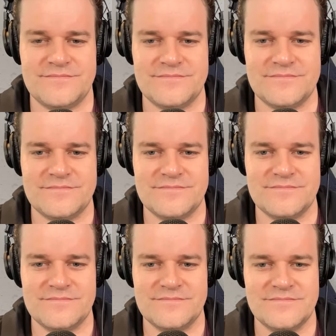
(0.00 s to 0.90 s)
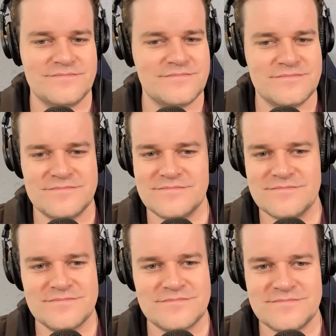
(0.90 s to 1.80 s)

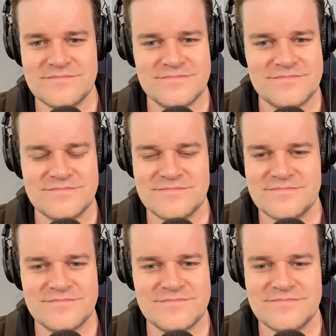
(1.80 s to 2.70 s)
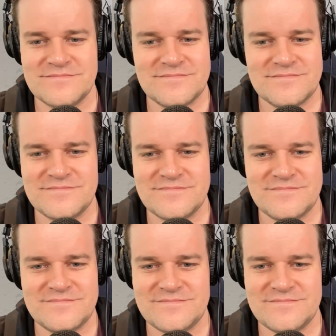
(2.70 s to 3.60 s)

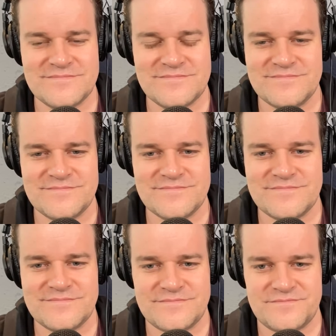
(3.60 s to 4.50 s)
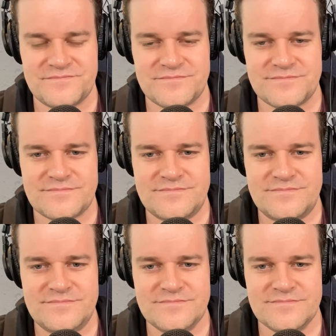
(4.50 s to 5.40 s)

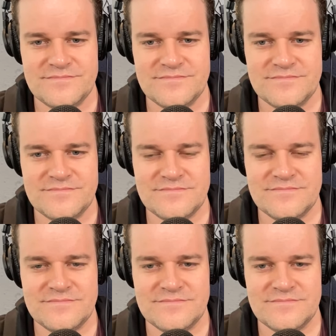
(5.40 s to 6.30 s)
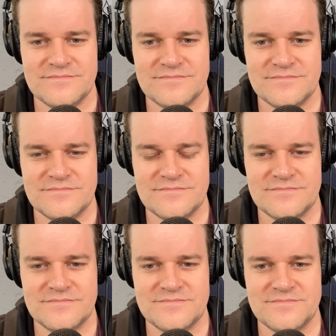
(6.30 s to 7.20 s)
(silent)